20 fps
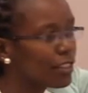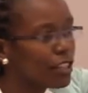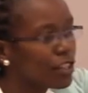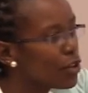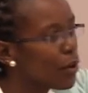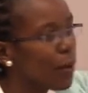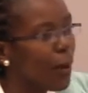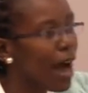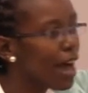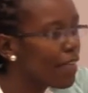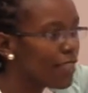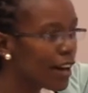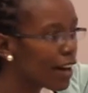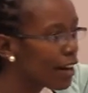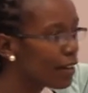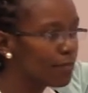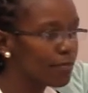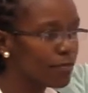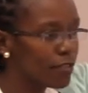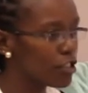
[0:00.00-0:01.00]
you know,
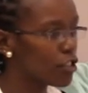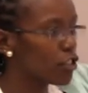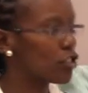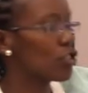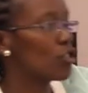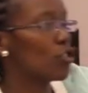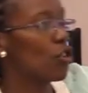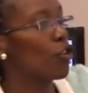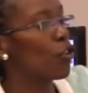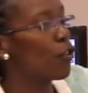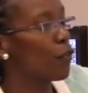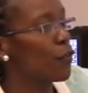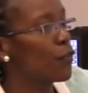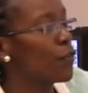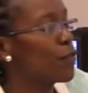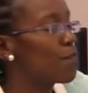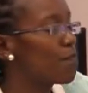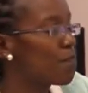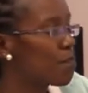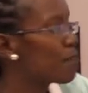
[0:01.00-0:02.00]
other sort
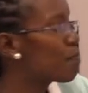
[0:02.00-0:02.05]
of